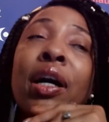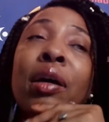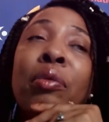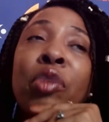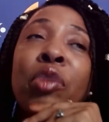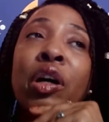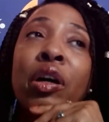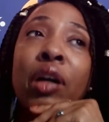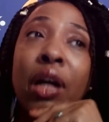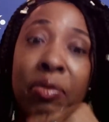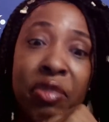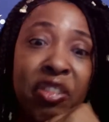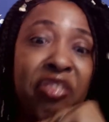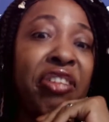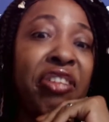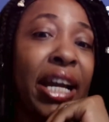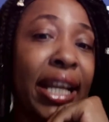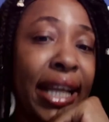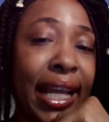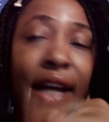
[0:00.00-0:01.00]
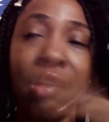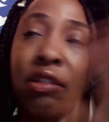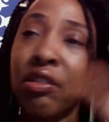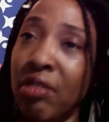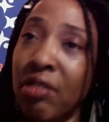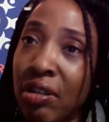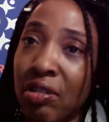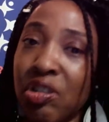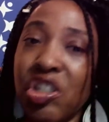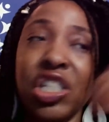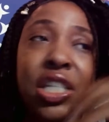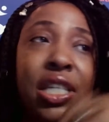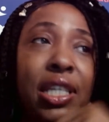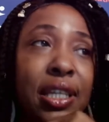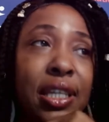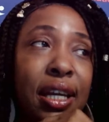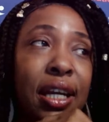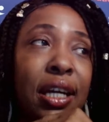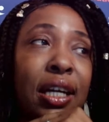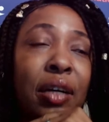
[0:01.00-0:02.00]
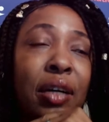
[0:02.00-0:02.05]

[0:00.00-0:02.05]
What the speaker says: Well, come to find out, she